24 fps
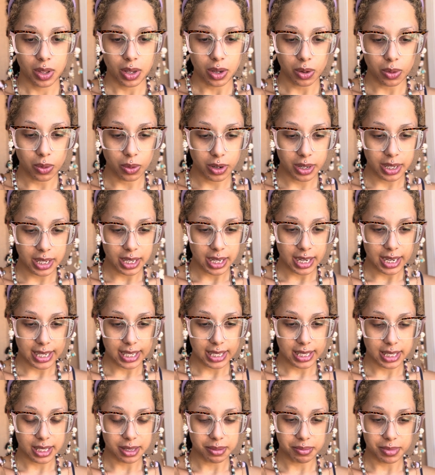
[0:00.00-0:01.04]

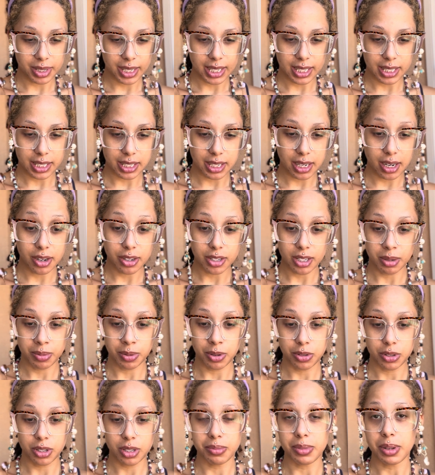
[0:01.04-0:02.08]
organize them because they are
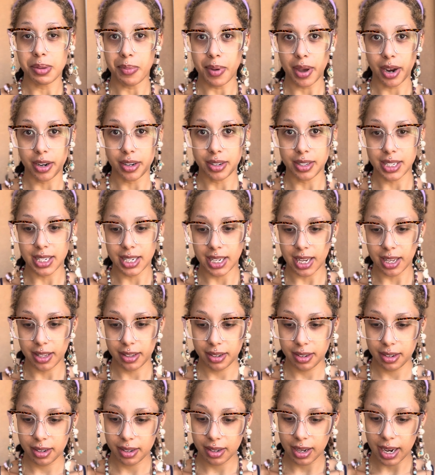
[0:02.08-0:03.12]
supposed to be paired together,